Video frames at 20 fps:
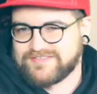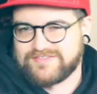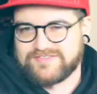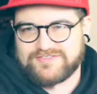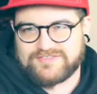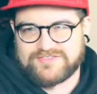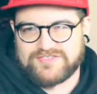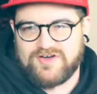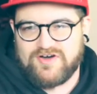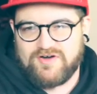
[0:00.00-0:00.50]

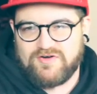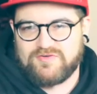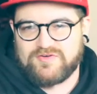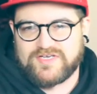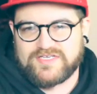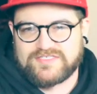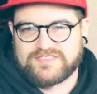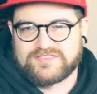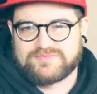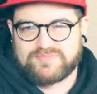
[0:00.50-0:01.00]
You're just
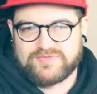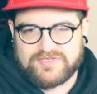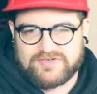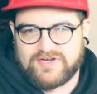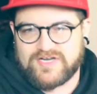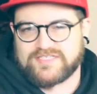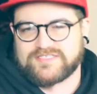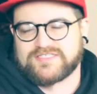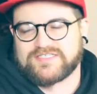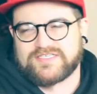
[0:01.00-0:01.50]
always
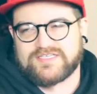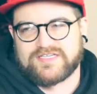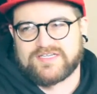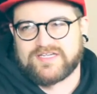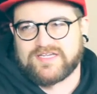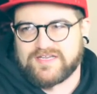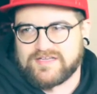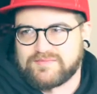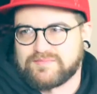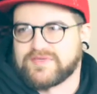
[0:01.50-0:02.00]
progressing and
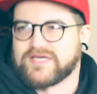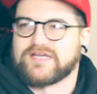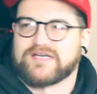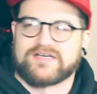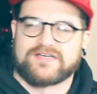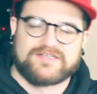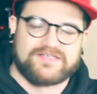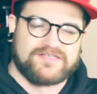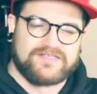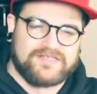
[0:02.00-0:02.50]
getting
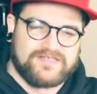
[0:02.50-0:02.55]
better.